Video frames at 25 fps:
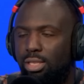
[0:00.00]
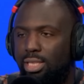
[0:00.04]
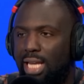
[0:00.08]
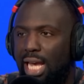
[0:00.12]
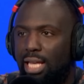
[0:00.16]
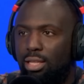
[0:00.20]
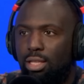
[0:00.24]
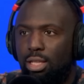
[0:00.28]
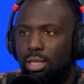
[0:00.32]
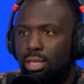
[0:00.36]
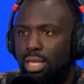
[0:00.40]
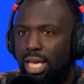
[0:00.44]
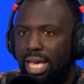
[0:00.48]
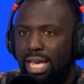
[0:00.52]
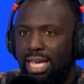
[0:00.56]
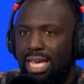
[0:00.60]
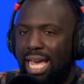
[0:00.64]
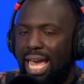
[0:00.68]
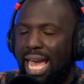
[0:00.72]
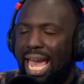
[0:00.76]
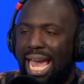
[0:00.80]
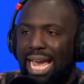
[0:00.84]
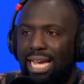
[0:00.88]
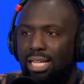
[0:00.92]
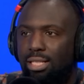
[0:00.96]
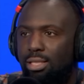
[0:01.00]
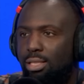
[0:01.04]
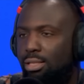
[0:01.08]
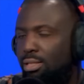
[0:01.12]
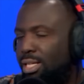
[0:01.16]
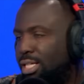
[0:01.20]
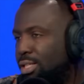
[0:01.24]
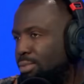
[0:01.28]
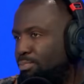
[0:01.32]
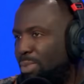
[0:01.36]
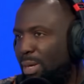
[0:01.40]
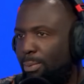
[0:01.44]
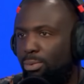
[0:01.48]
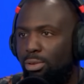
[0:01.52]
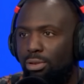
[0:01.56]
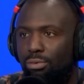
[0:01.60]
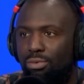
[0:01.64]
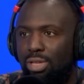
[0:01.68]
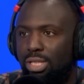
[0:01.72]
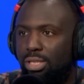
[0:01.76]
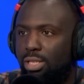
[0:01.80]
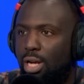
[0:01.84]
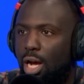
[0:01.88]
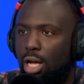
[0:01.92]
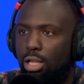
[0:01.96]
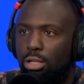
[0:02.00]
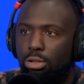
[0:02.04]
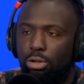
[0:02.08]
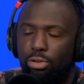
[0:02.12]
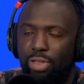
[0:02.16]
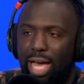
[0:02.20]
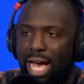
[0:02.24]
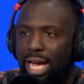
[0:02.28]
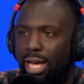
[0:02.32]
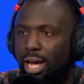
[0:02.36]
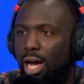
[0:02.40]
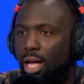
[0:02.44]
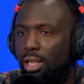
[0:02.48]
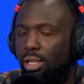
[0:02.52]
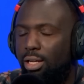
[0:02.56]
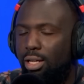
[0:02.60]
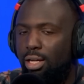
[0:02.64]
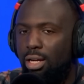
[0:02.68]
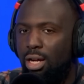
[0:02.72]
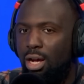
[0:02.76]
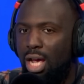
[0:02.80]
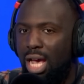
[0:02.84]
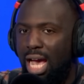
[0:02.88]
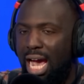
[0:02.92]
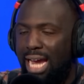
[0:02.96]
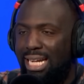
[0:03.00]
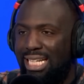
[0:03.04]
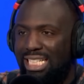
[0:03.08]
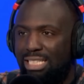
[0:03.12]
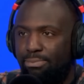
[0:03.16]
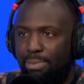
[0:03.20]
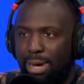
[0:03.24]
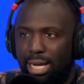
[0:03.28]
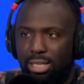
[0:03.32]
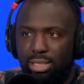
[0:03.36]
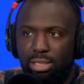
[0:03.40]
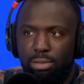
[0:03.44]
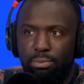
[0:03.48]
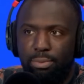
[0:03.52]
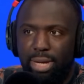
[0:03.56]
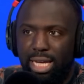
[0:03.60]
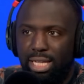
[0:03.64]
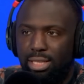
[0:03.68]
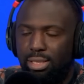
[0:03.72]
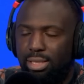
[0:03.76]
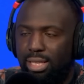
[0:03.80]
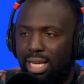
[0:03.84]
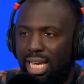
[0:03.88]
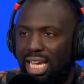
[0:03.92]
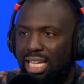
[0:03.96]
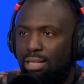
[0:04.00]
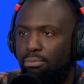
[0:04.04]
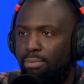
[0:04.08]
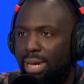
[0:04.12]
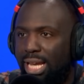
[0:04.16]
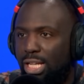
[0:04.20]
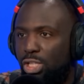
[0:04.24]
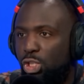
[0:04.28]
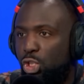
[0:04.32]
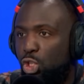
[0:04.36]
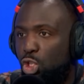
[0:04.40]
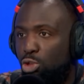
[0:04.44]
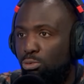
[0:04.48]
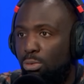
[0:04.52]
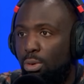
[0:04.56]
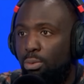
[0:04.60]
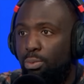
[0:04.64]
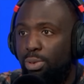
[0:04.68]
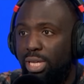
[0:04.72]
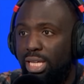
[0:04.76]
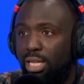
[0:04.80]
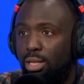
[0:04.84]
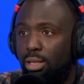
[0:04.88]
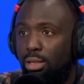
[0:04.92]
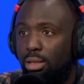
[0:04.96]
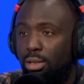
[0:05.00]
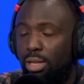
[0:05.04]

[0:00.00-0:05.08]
say that they hate the people of this color or that color and expect to maintain mainstream appeal.